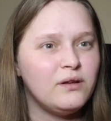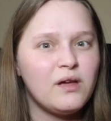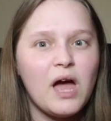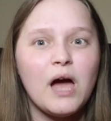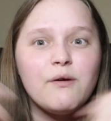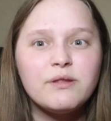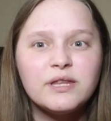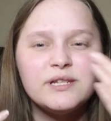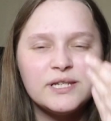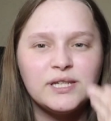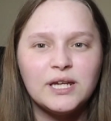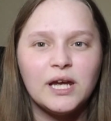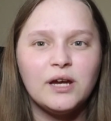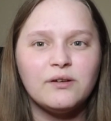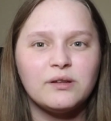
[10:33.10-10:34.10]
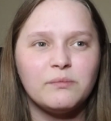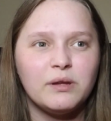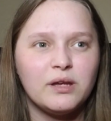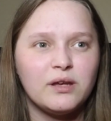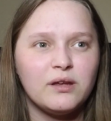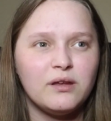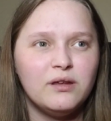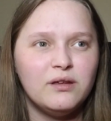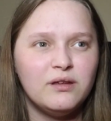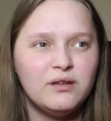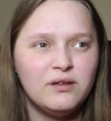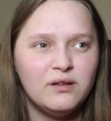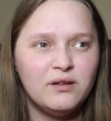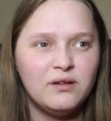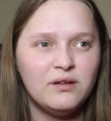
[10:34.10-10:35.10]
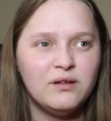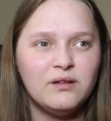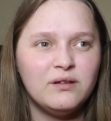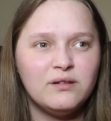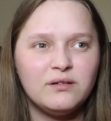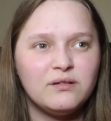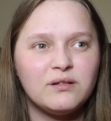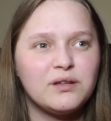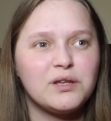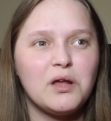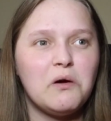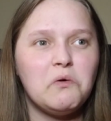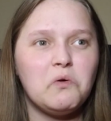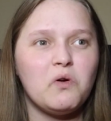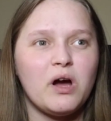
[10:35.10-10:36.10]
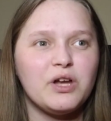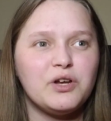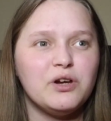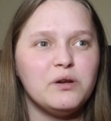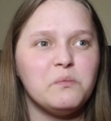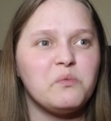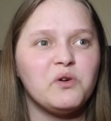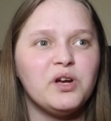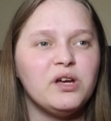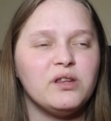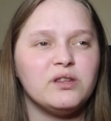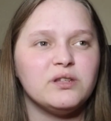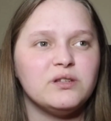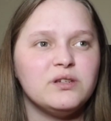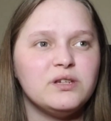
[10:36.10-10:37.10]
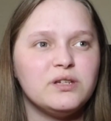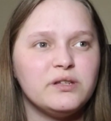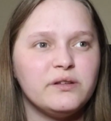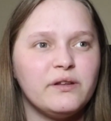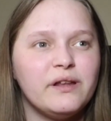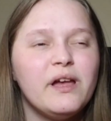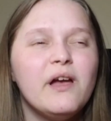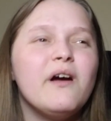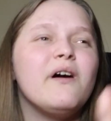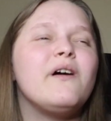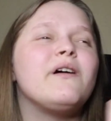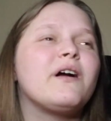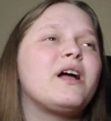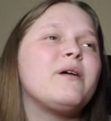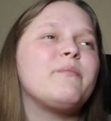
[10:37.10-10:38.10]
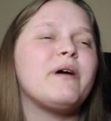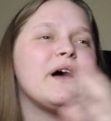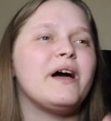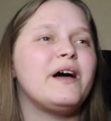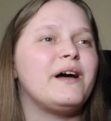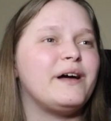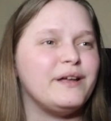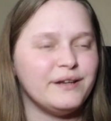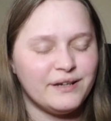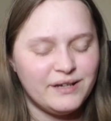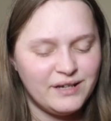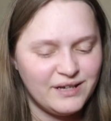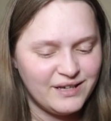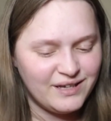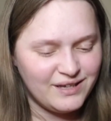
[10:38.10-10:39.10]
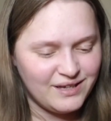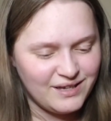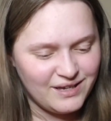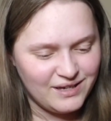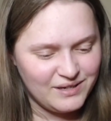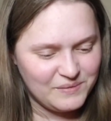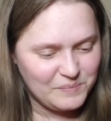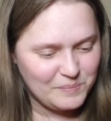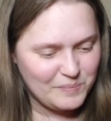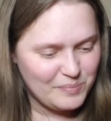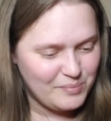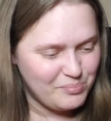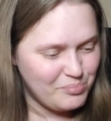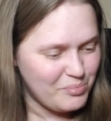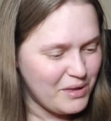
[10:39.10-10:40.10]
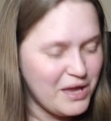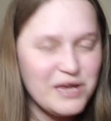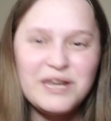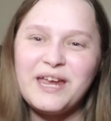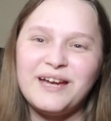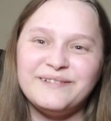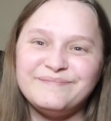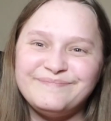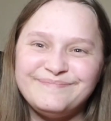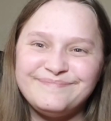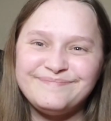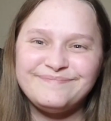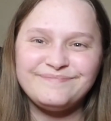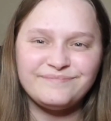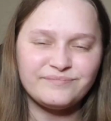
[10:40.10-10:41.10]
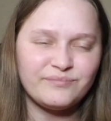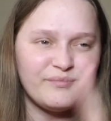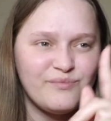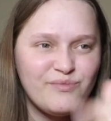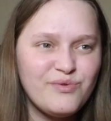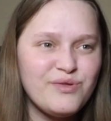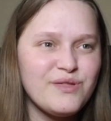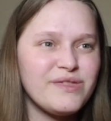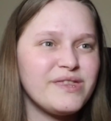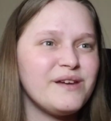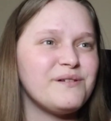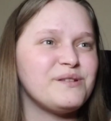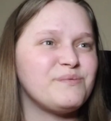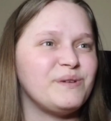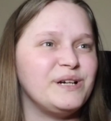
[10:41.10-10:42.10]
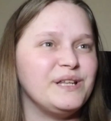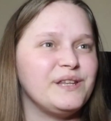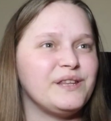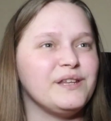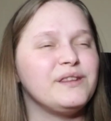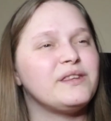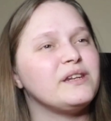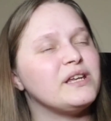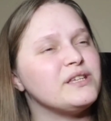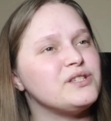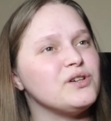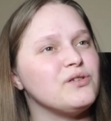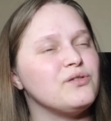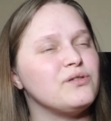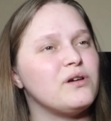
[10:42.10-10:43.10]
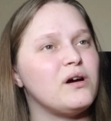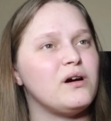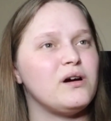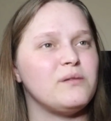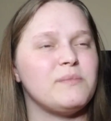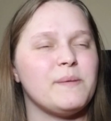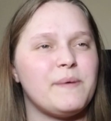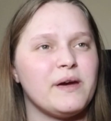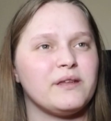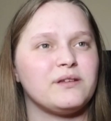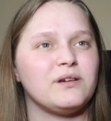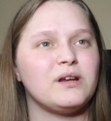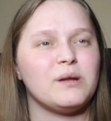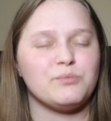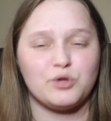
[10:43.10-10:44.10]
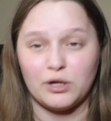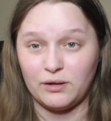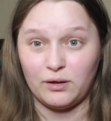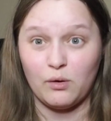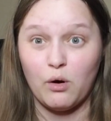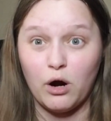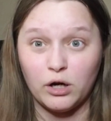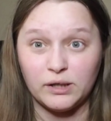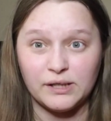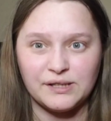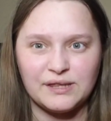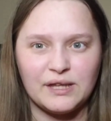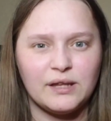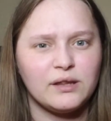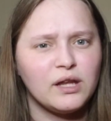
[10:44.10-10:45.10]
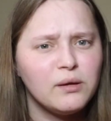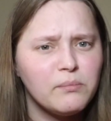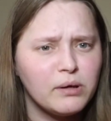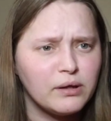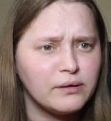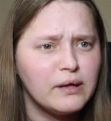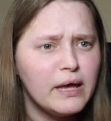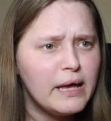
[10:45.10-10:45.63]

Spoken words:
I was in tears. I'm like, no, I couldn't breathe. And like, oh, come on. And yeah. There was one instance, and I told my pastor, and I'm trying so hard not to say his name because